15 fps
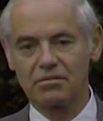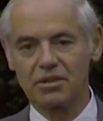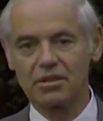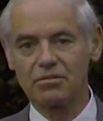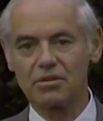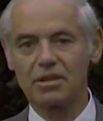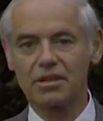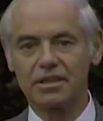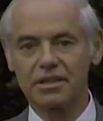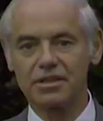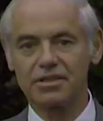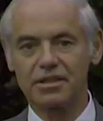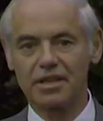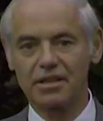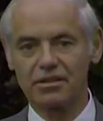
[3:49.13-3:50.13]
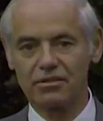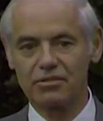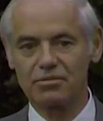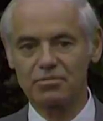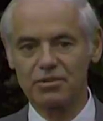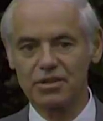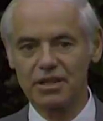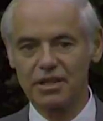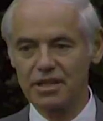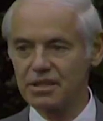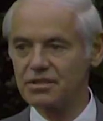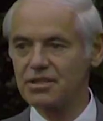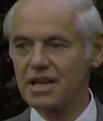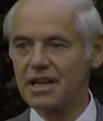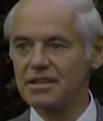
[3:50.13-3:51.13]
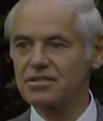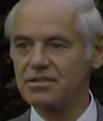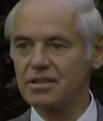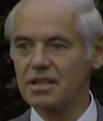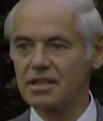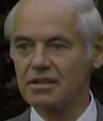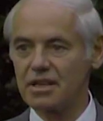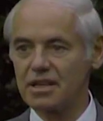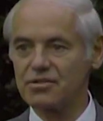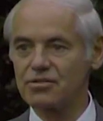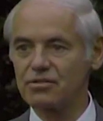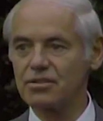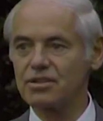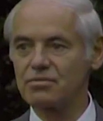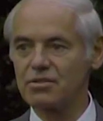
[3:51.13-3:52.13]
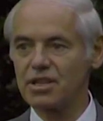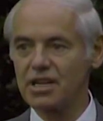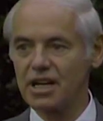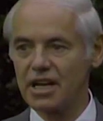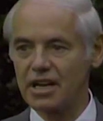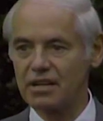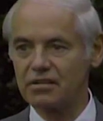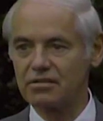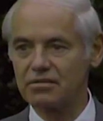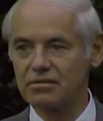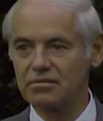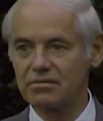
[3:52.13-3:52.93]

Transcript: We will initiate those proceedings as, uh, as soon as we can.